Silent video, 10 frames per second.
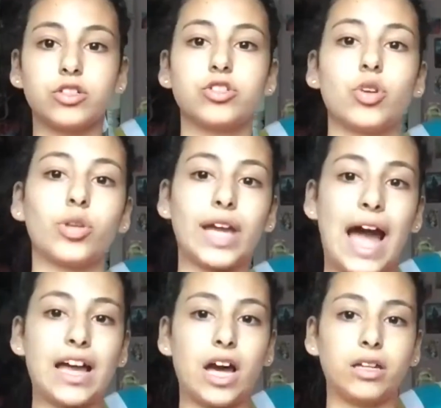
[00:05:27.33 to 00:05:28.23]
So, like,
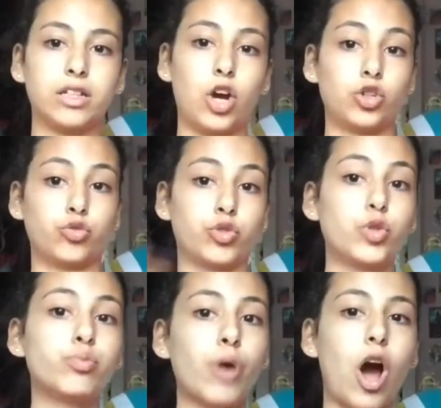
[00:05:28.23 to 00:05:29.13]
I got a
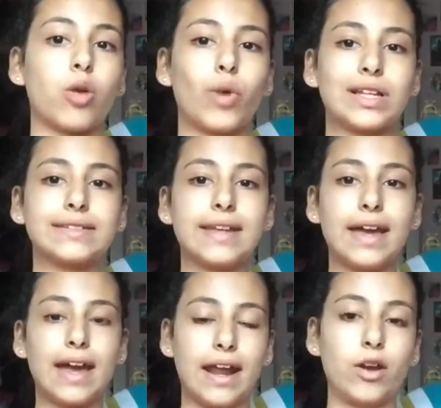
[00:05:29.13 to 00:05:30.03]
group on
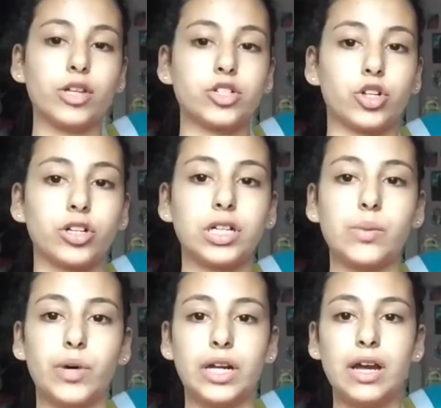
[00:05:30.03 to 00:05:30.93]
Wednesday, and I know that's early,
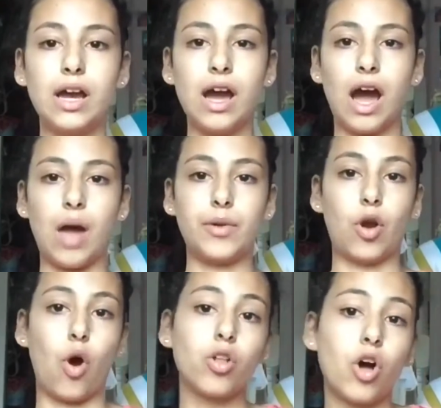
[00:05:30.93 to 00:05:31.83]
but I'm in
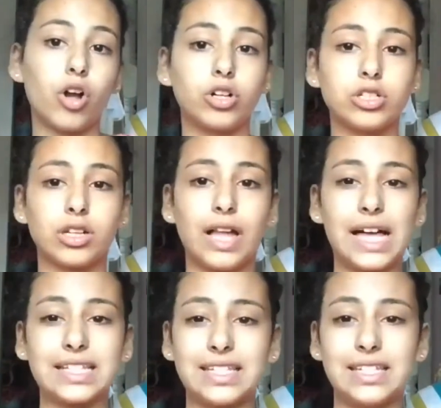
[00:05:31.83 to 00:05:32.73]
all honors
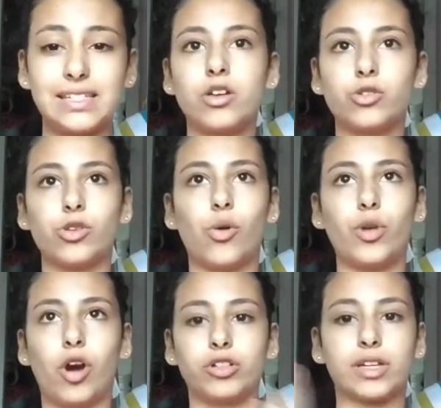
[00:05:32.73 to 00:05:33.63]
classes, so
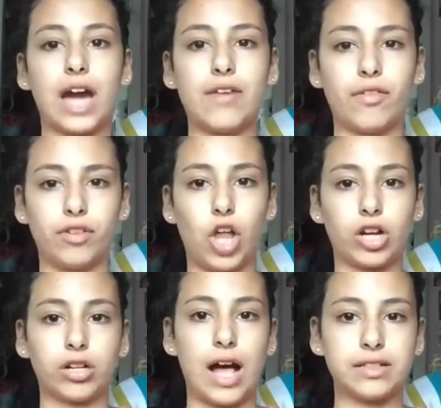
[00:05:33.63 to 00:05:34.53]
we all just like kind of have a lot
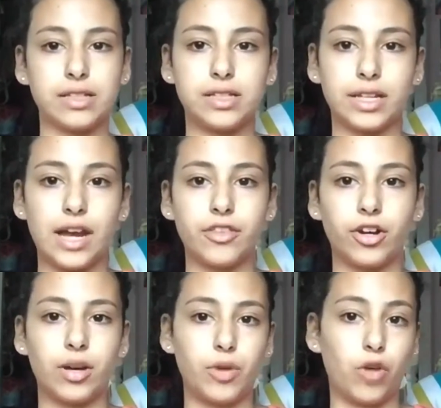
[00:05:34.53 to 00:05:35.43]
of classes
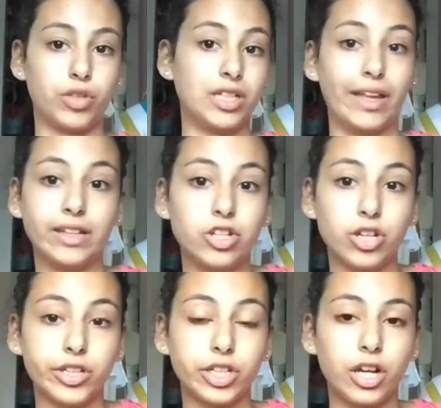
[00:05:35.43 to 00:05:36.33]
together, and we all really like each
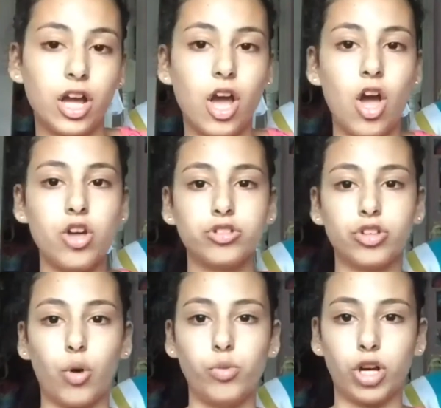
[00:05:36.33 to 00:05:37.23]
other.
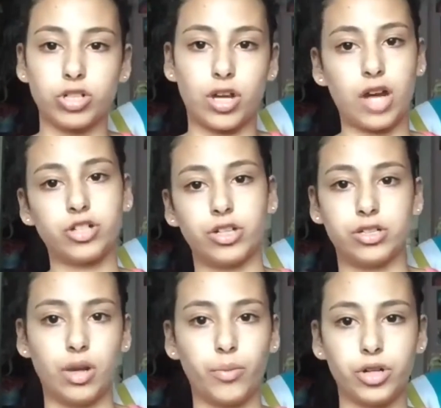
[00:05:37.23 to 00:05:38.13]
So we all just got each
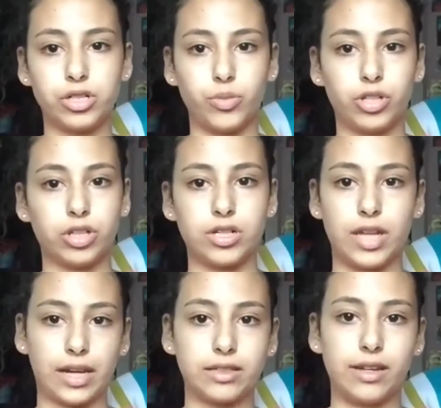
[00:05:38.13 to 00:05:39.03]
other's numbers, we all started
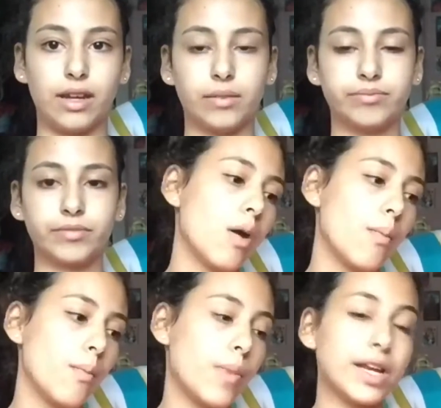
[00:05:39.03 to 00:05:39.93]
texting.
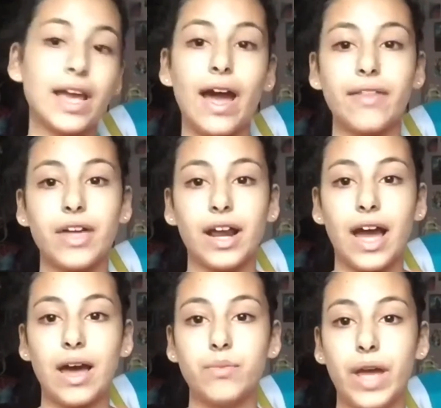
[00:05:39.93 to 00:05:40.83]
But yeah, then I
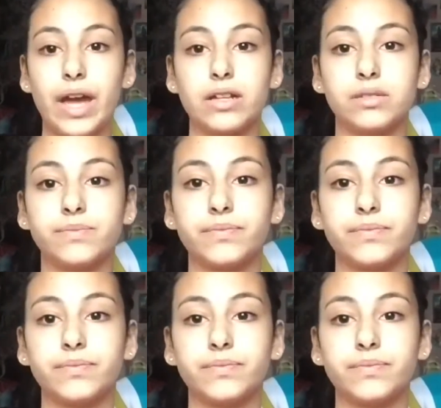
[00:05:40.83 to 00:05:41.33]
had band.